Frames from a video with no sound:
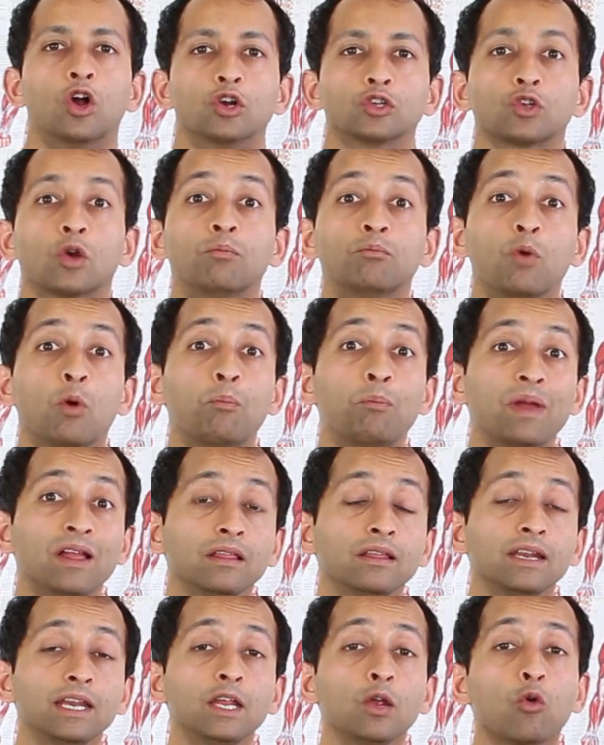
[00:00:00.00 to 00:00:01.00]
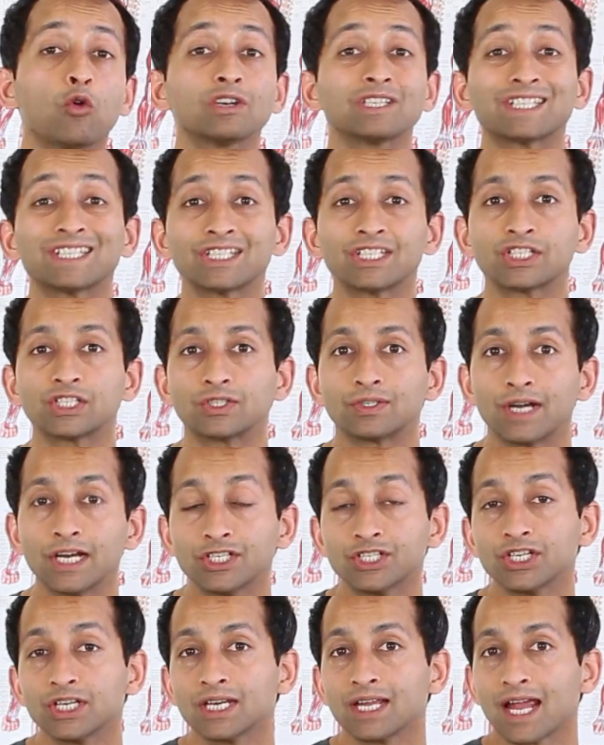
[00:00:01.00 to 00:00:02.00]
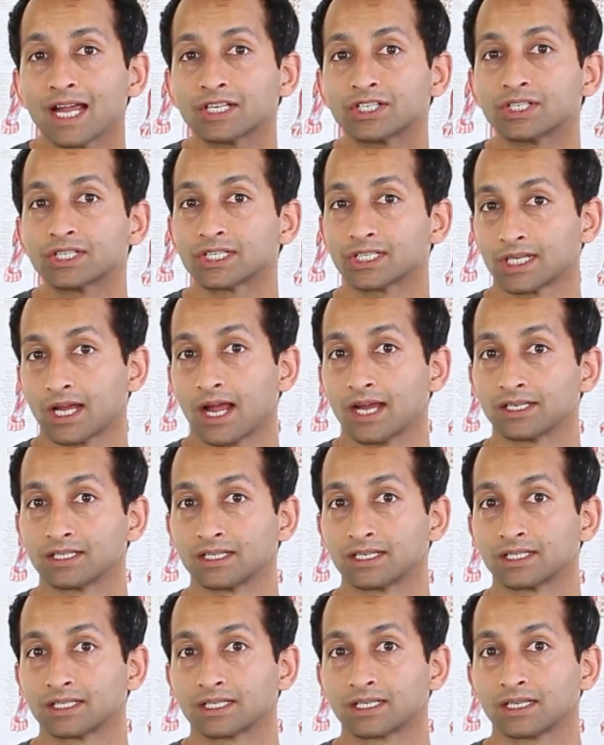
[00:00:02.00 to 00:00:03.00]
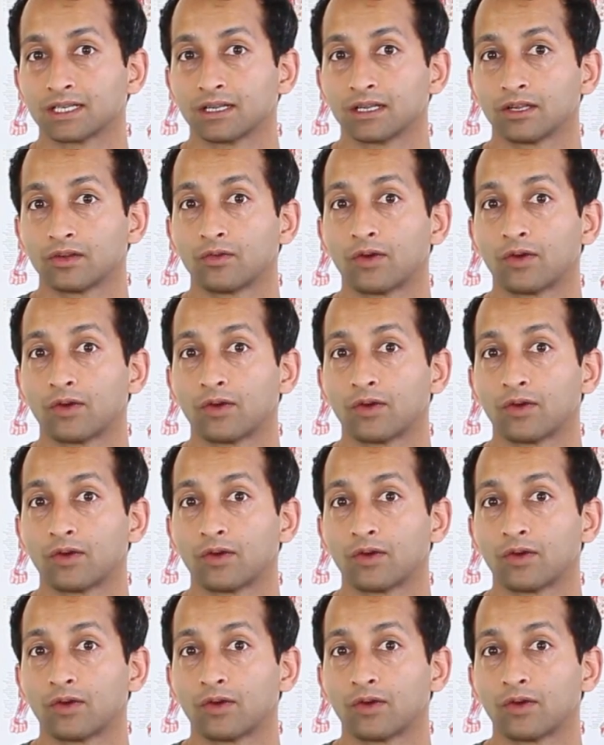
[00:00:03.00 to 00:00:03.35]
So mobility or stretching exercises,